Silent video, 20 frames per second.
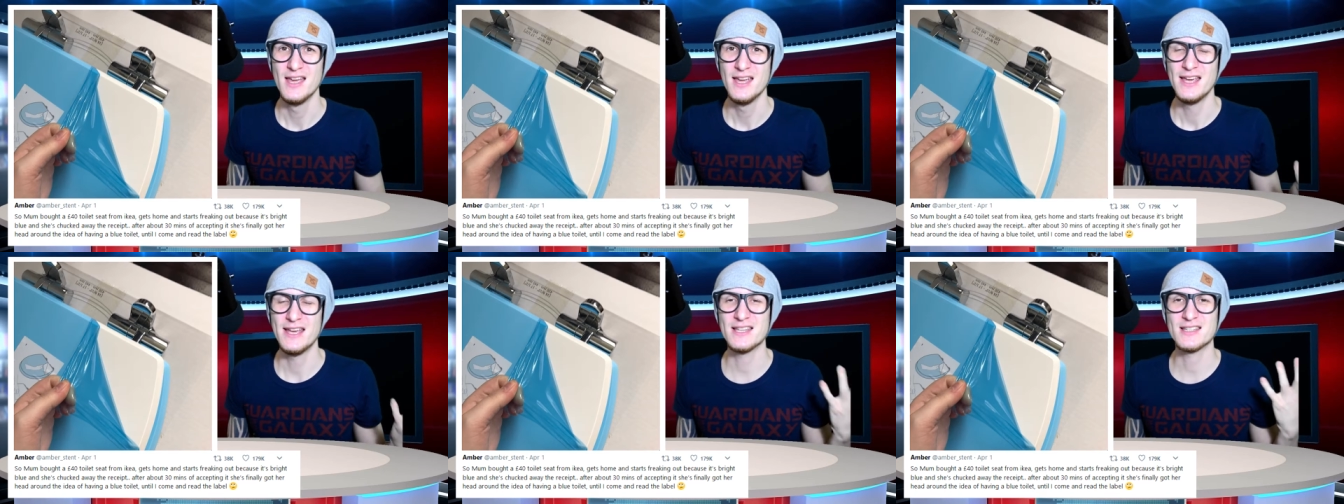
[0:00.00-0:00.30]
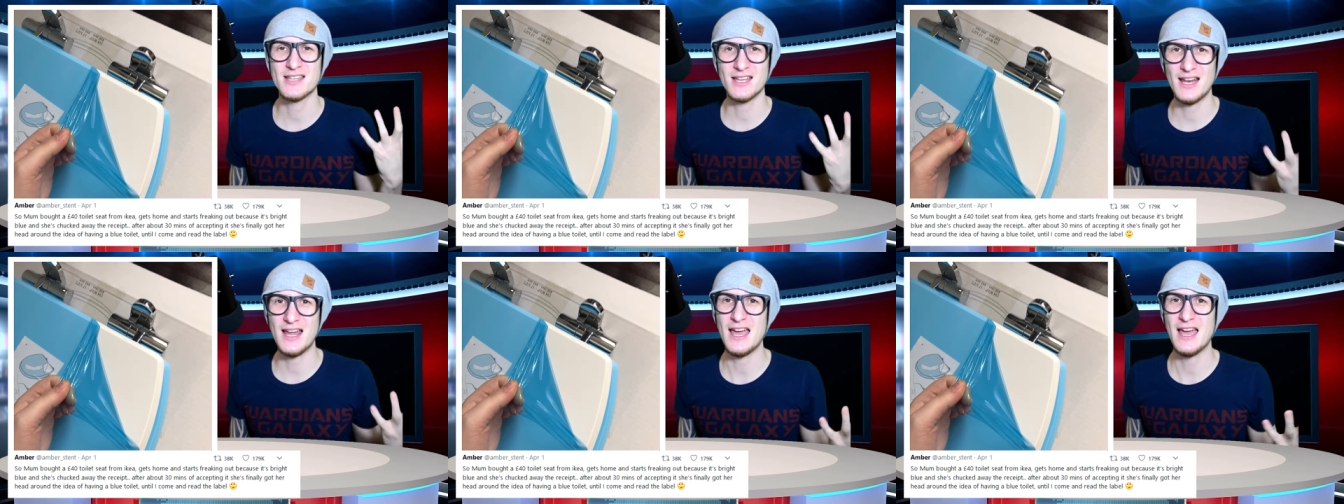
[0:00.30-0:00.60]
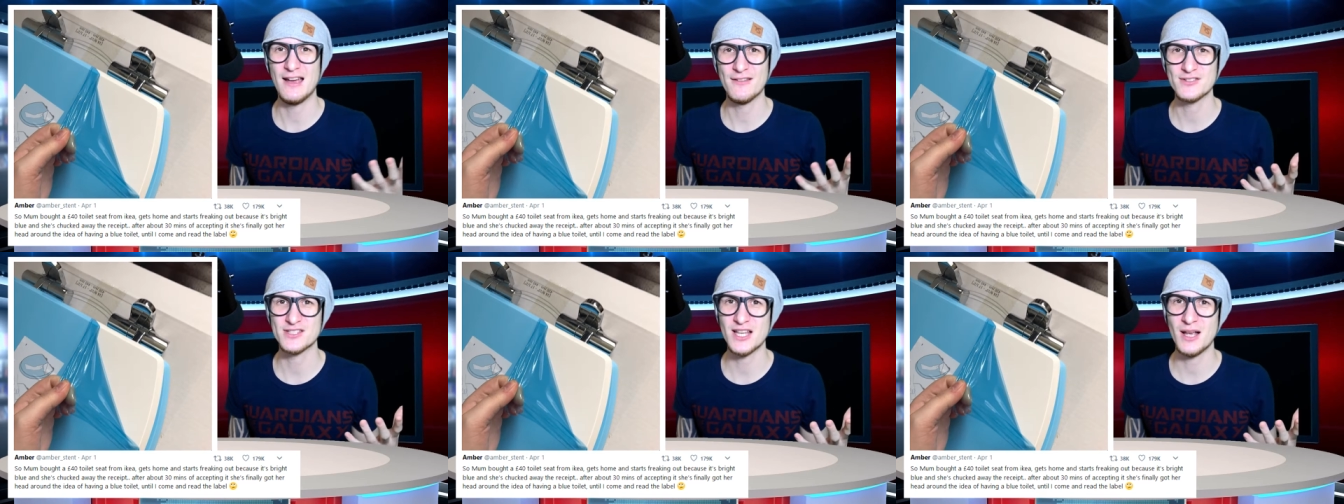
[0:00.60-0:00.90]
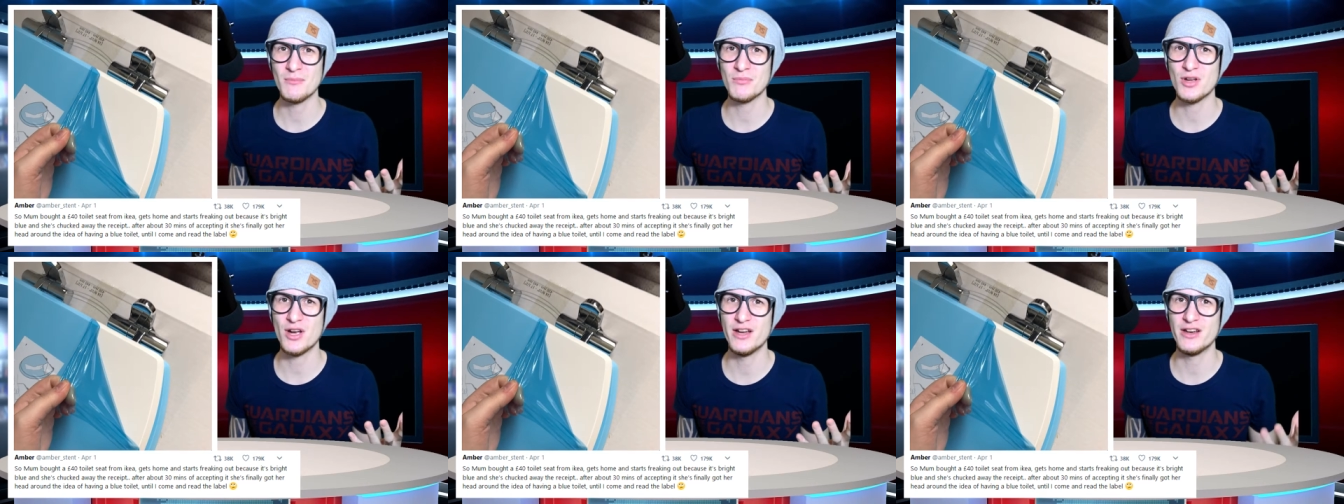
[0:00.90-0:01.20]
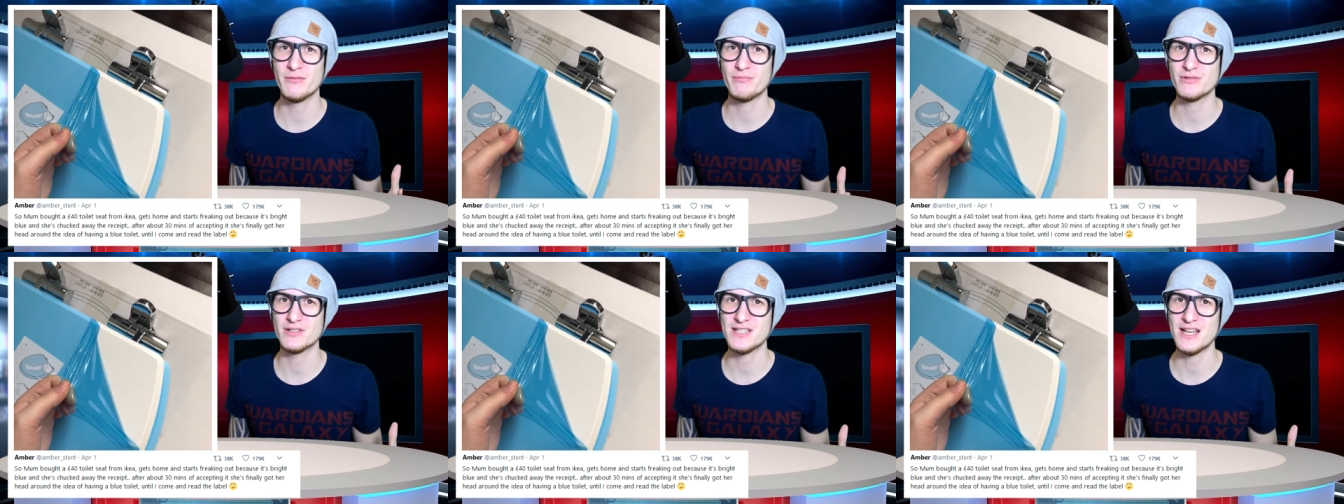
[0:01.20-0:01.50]
It's going to have some
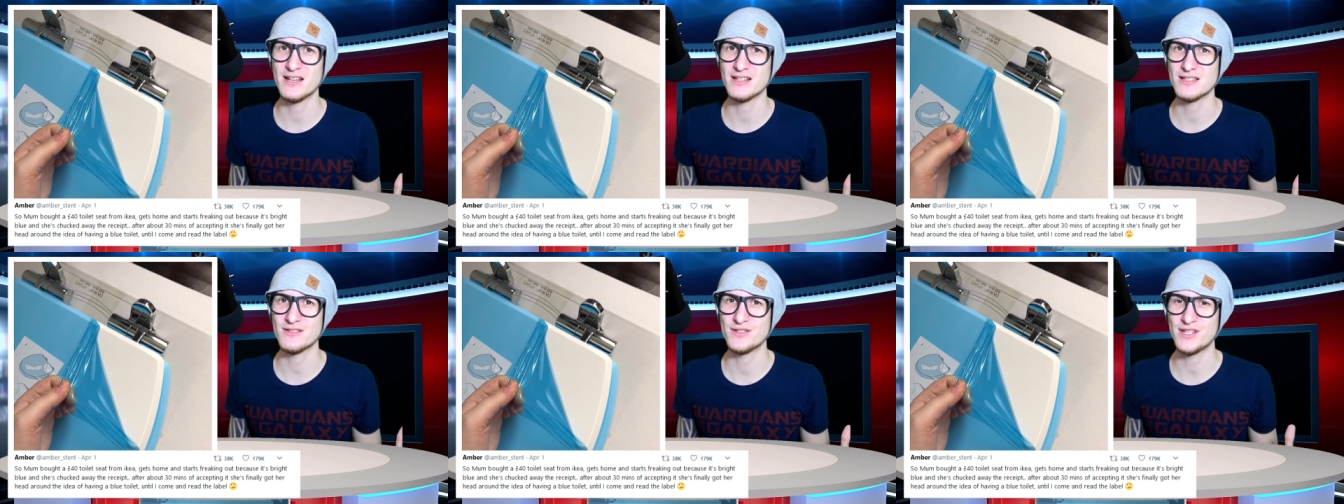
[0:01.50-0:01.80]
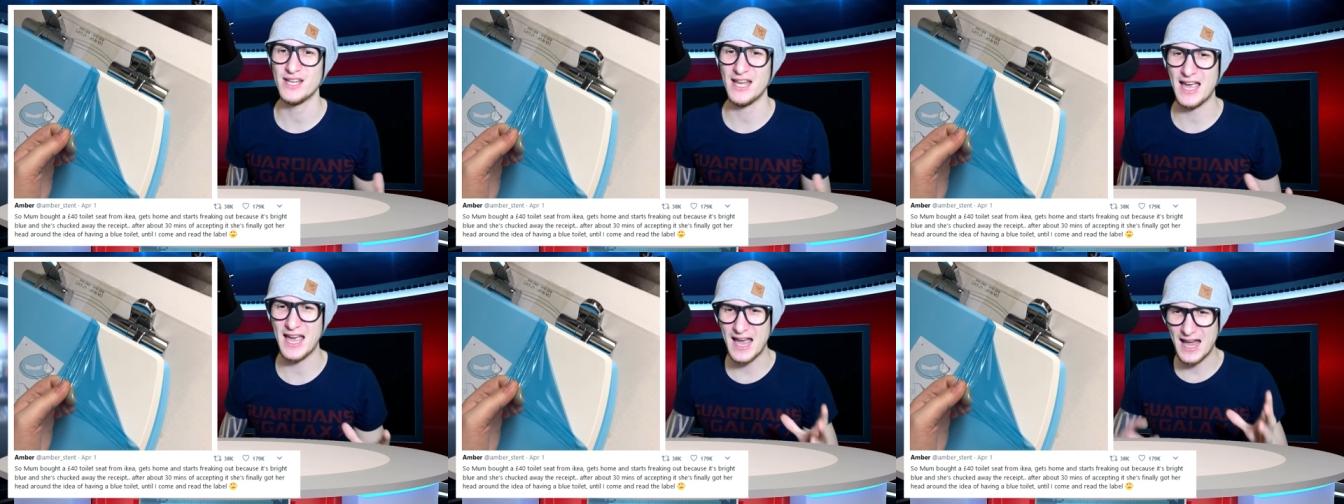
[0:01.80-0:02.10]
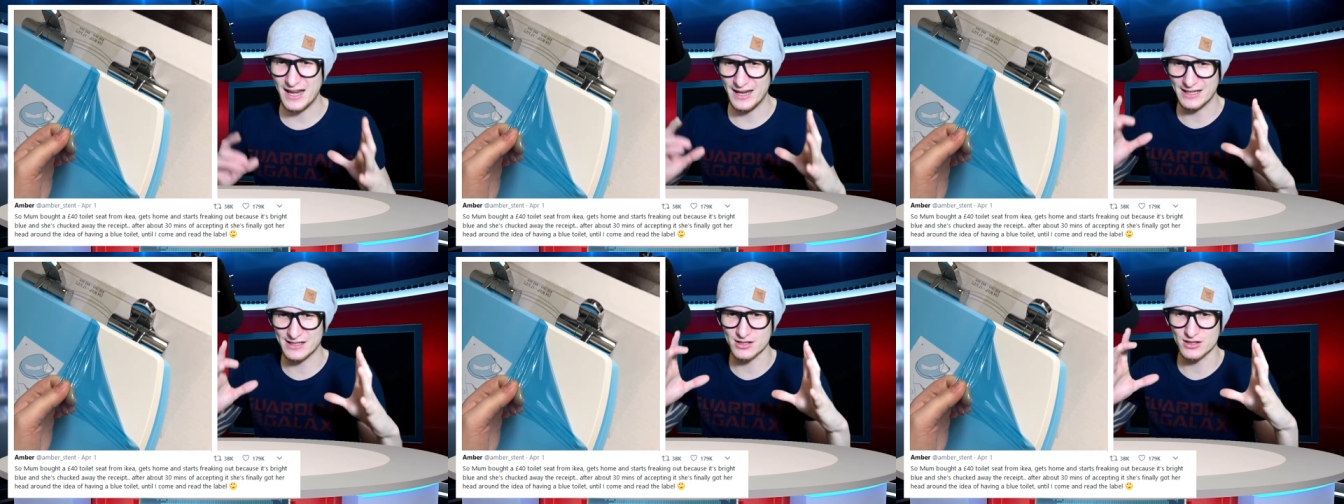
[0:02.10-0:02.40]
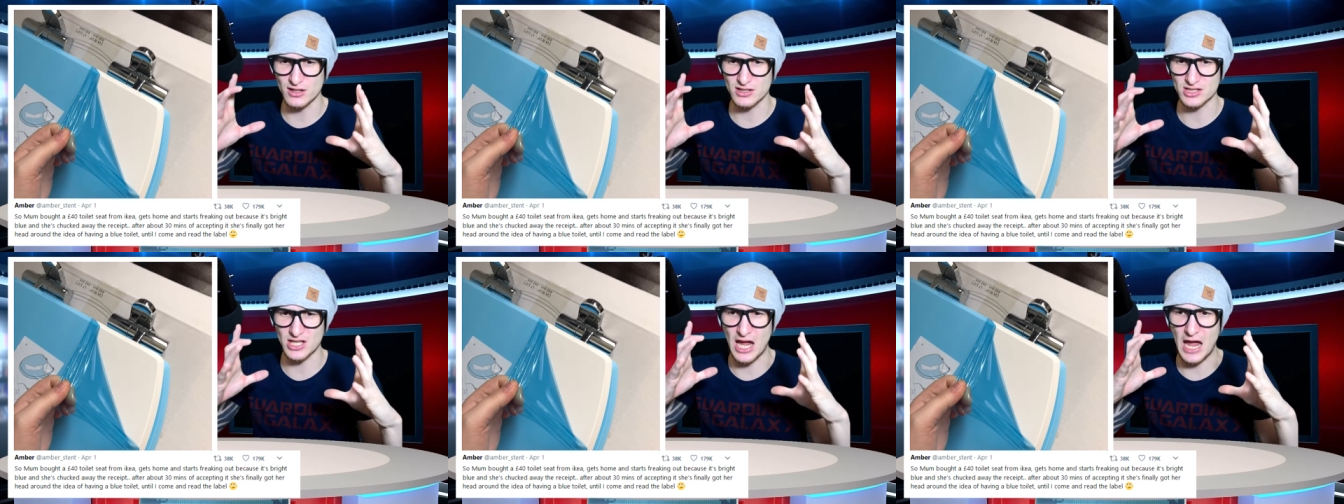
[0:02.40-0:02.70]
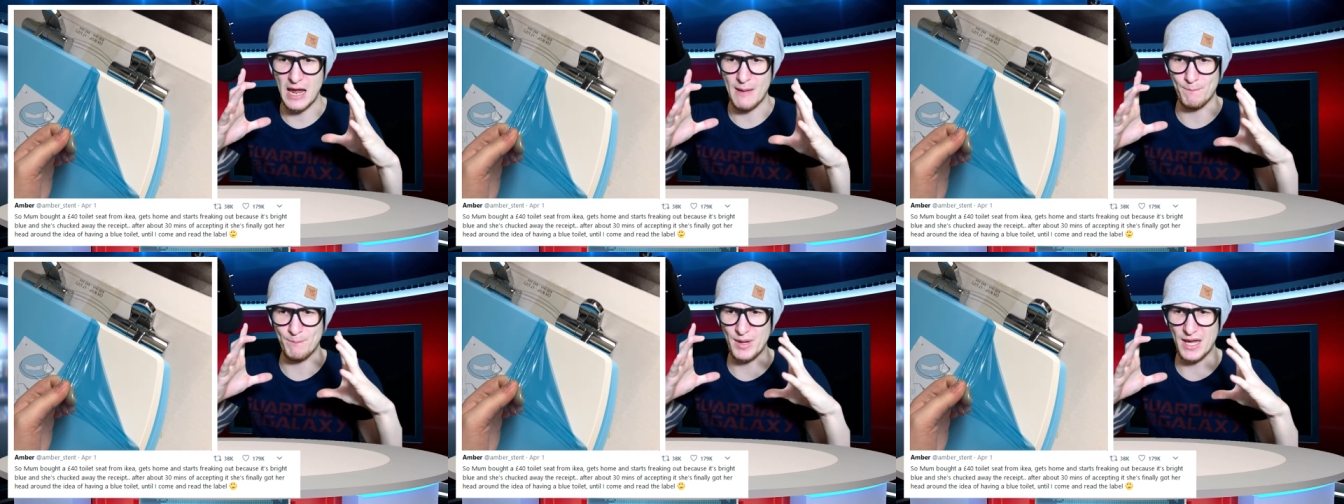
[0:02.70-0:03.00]
kind of protective seat, and it's got
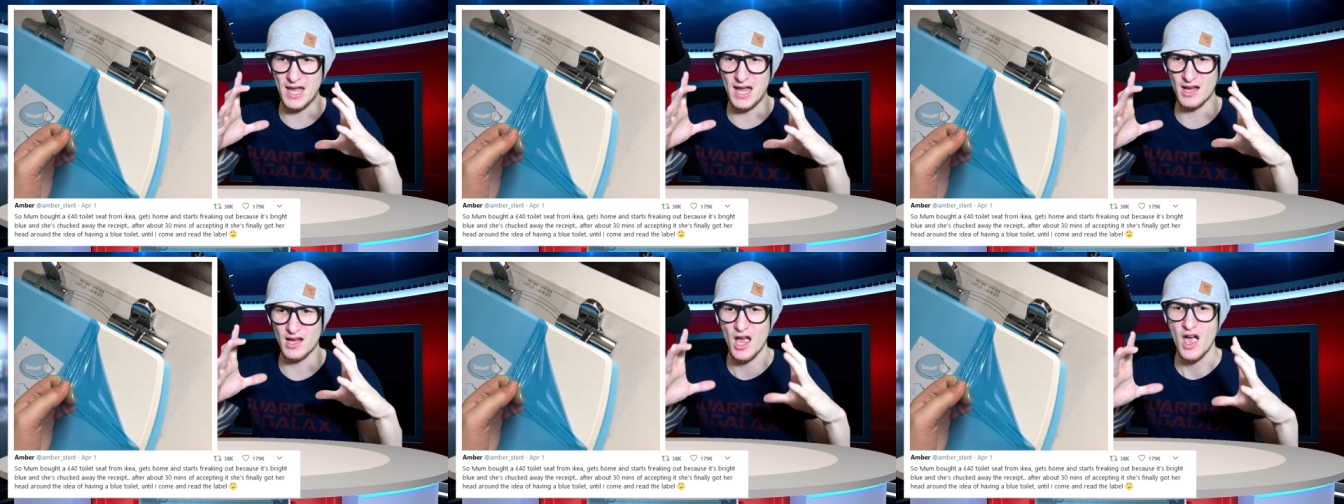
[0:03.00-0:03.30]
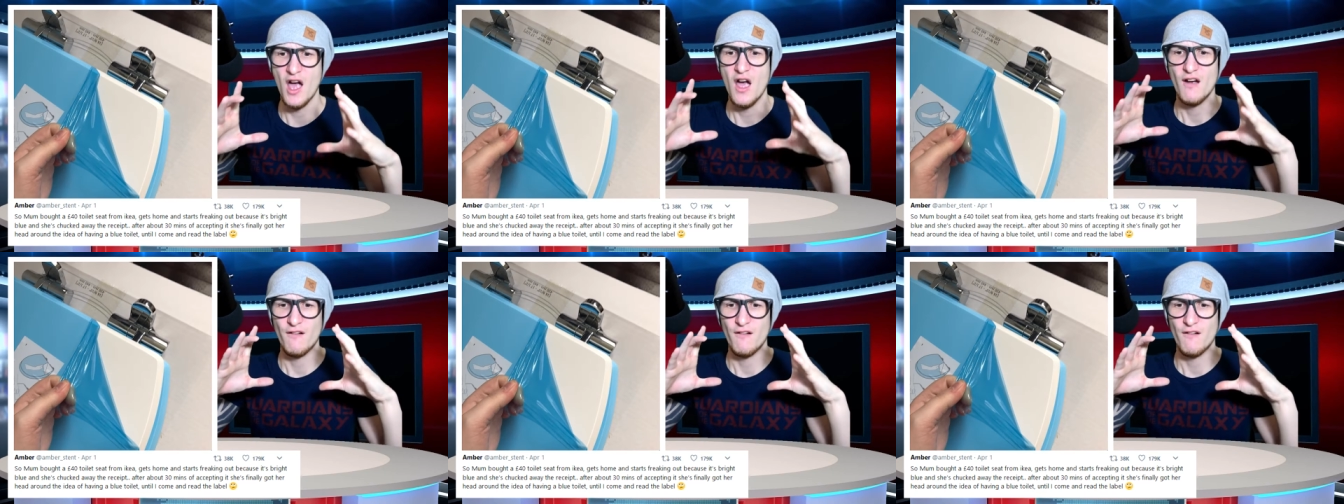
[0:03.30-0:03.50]
a big